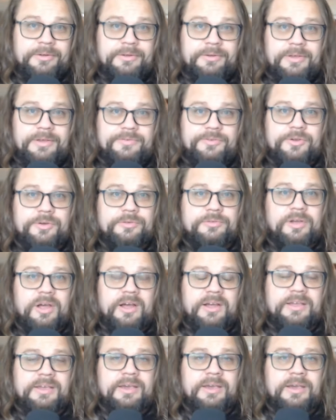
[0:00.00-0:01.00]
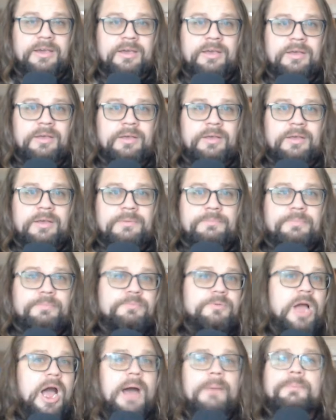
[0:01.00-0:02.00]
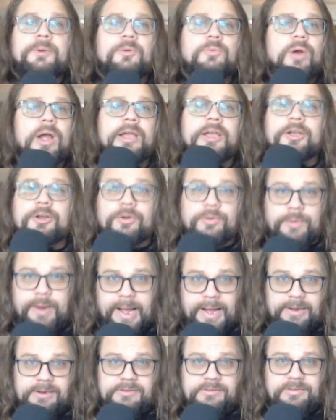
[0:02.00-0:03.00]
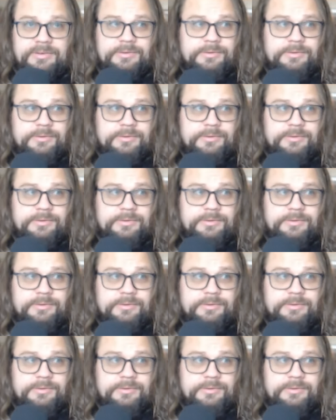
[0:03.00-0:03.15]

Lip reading: if you're talking copyright correct.